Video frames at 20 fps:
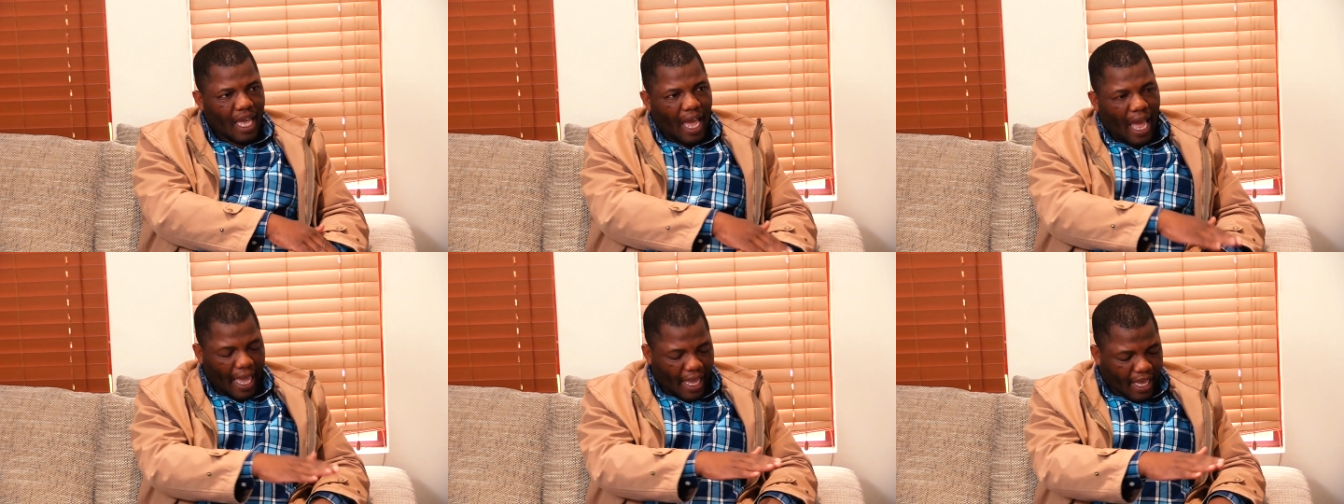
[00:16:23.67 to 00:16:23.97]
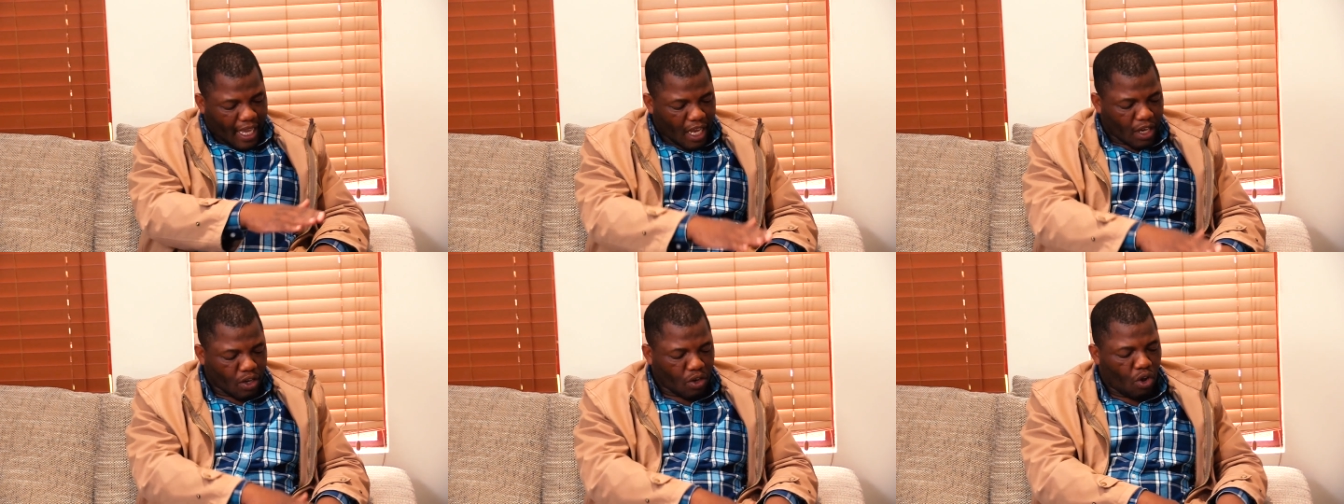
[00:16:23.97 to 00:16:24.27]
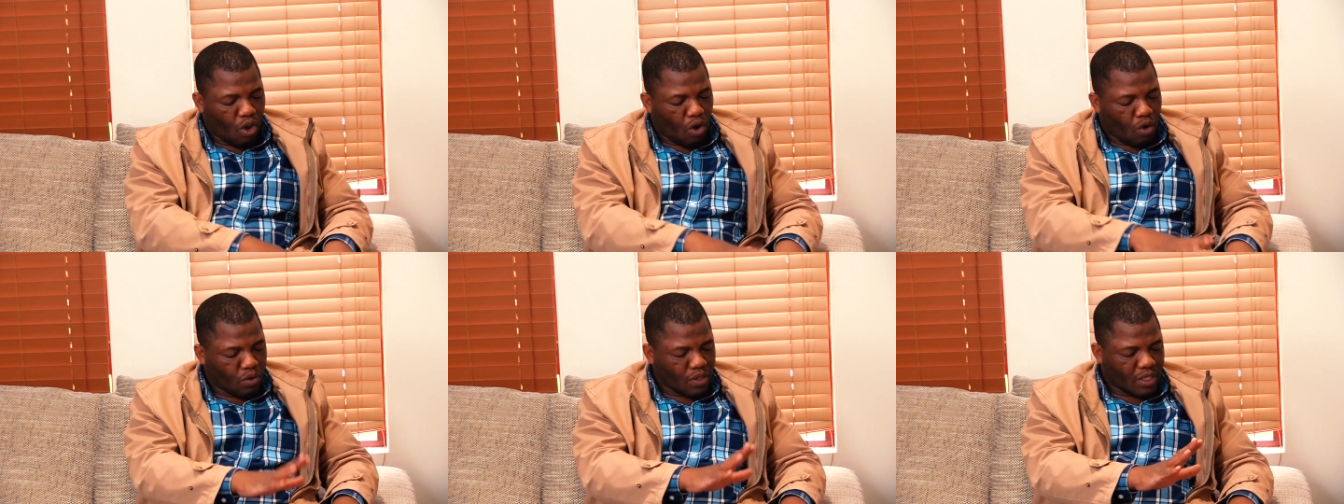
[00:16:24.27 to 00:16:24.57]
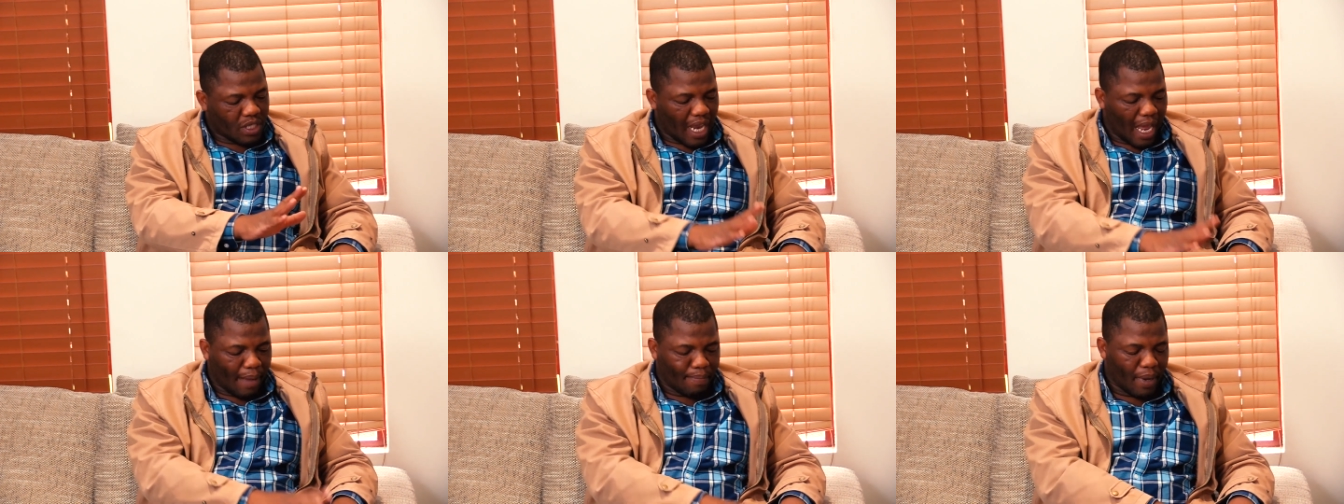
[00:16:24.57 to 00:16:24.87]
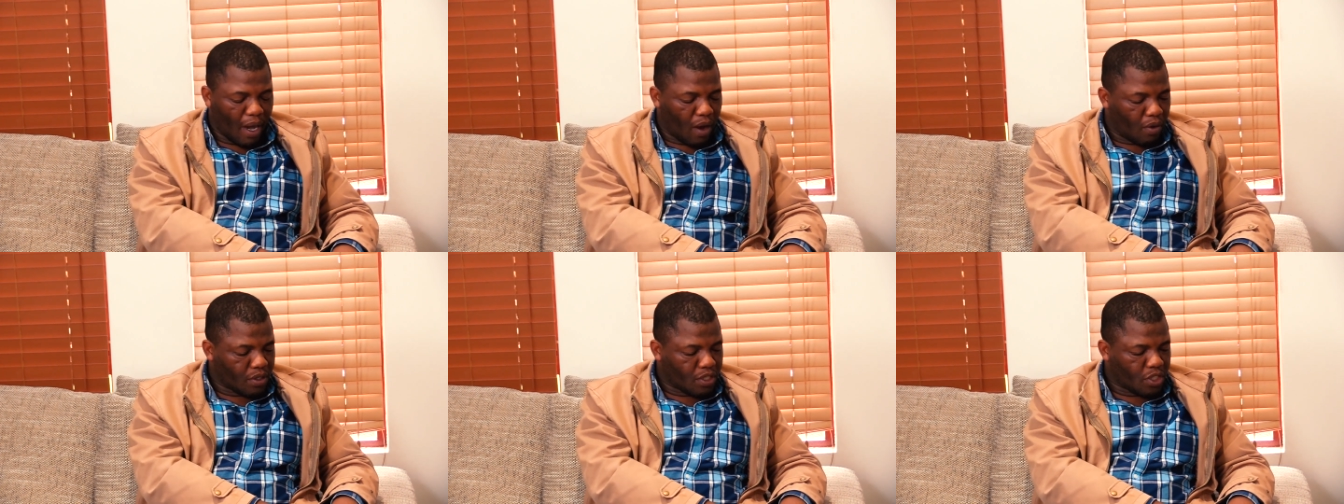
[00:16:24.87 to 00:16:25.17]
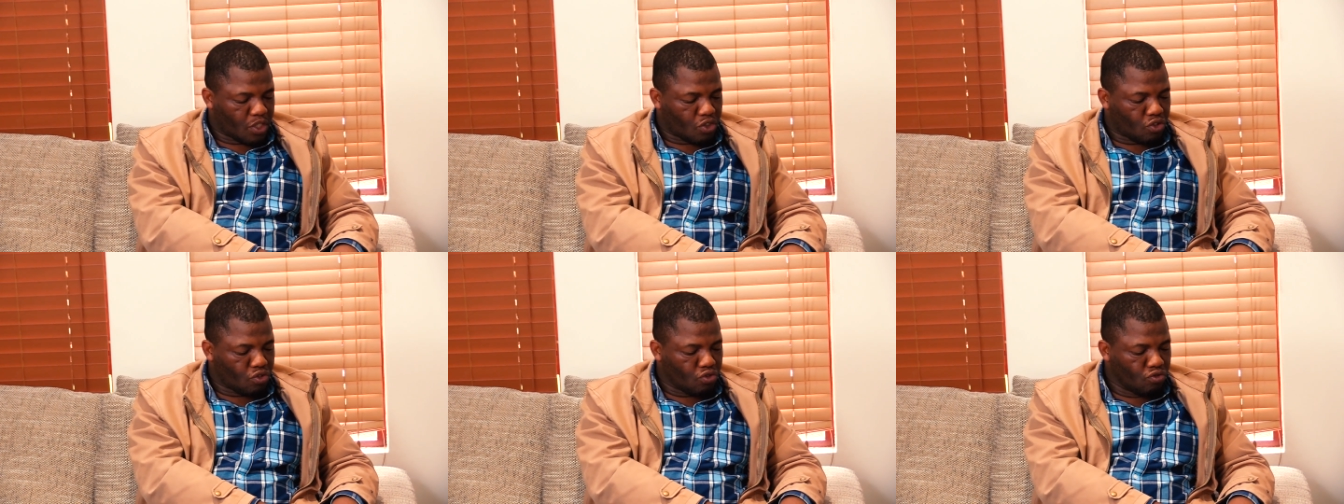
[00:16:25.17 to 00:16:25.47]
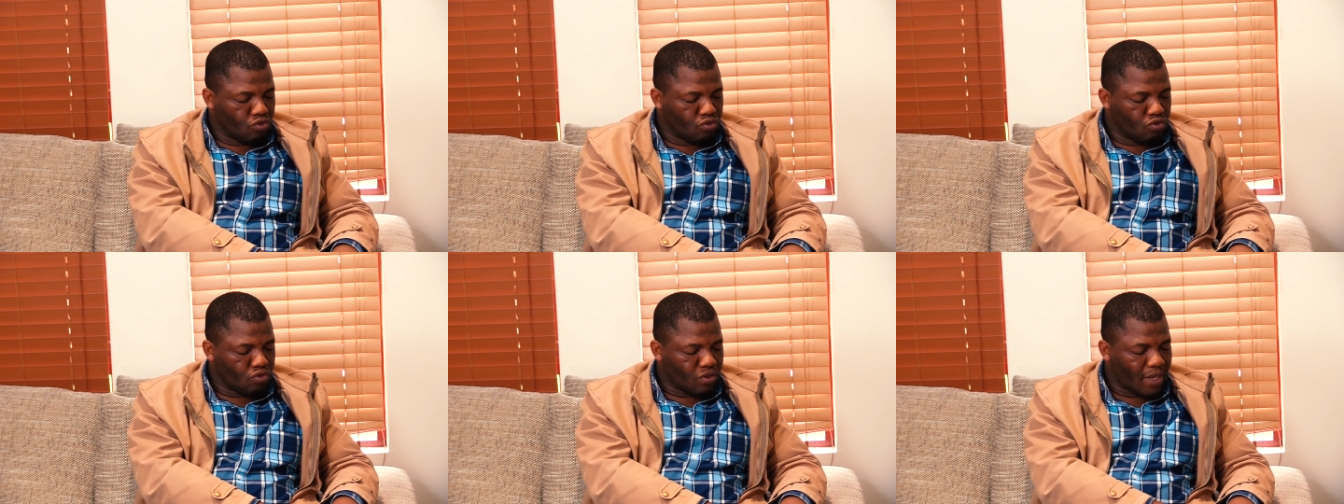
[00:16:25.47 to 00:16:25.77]
I can quote about
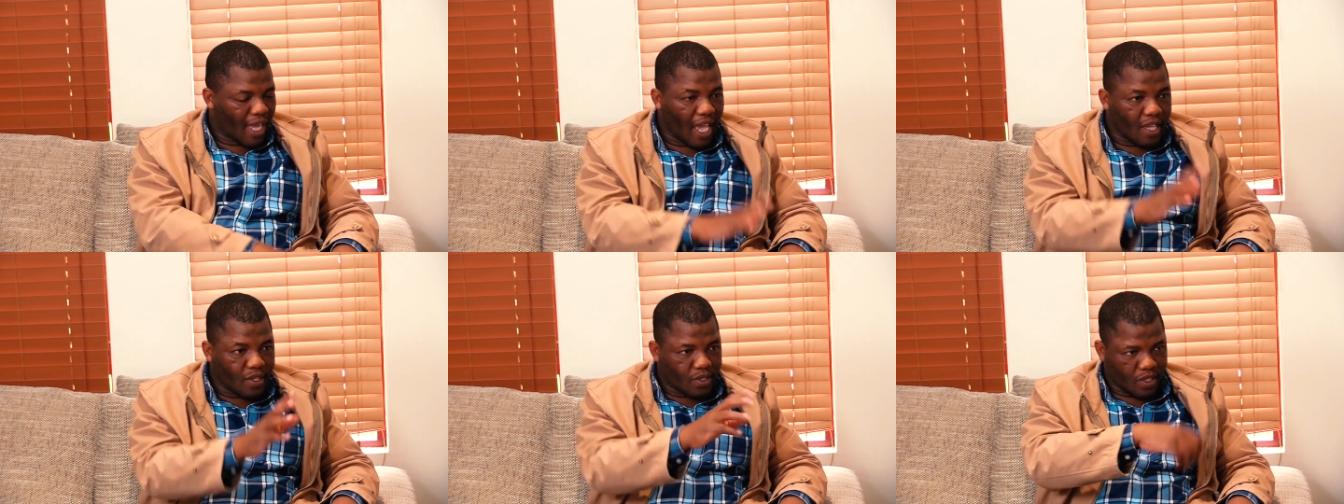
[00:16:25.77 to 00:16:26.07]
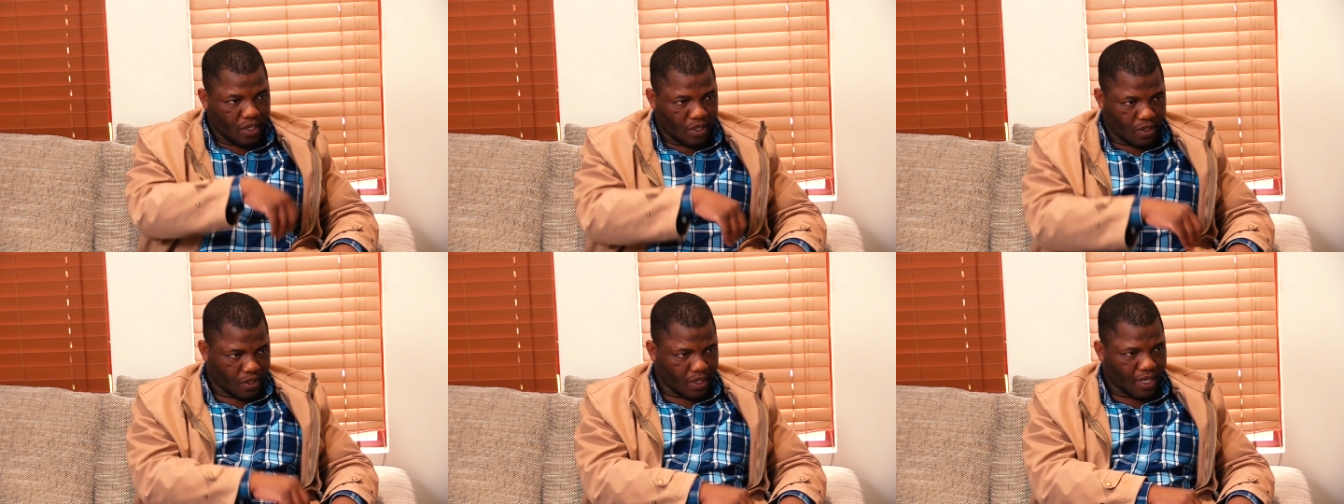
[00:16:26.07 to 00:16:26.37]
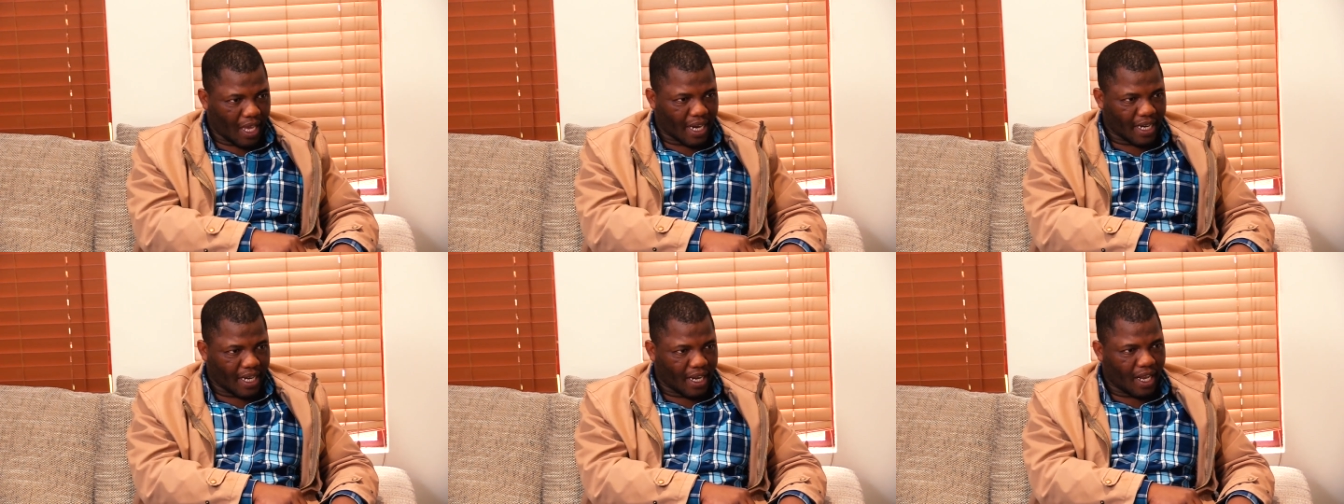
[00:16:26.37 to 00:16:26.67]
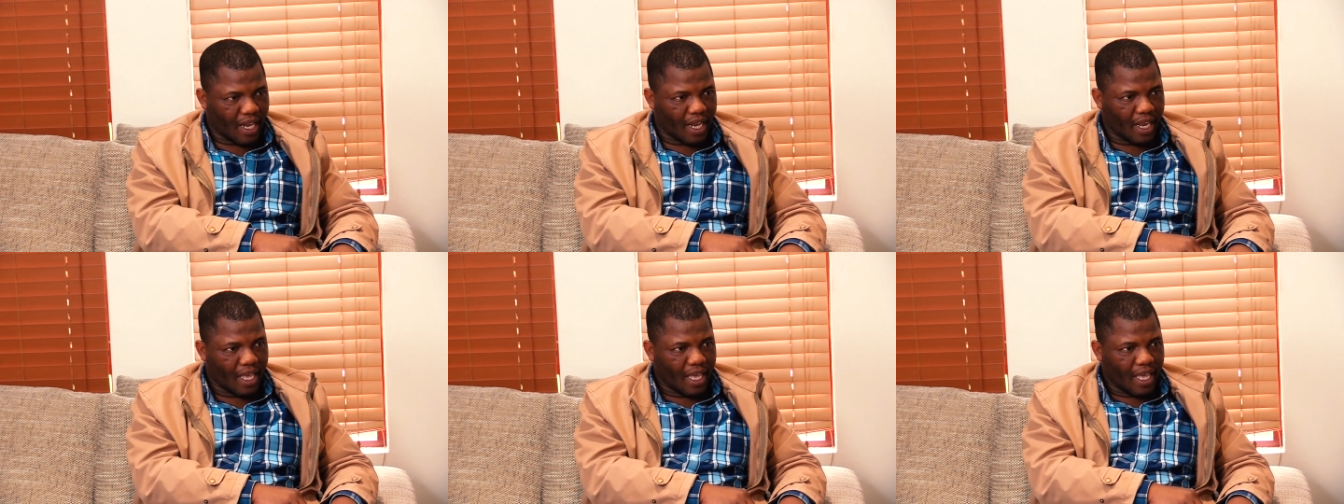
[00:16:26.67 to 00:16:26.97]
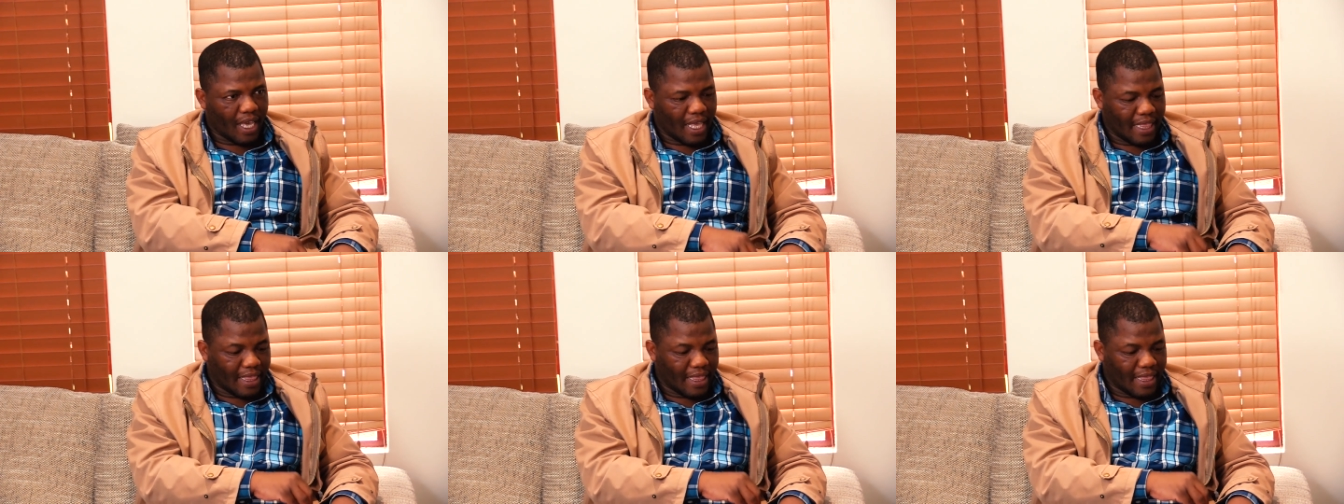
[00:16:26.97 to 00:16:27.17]
two cases currently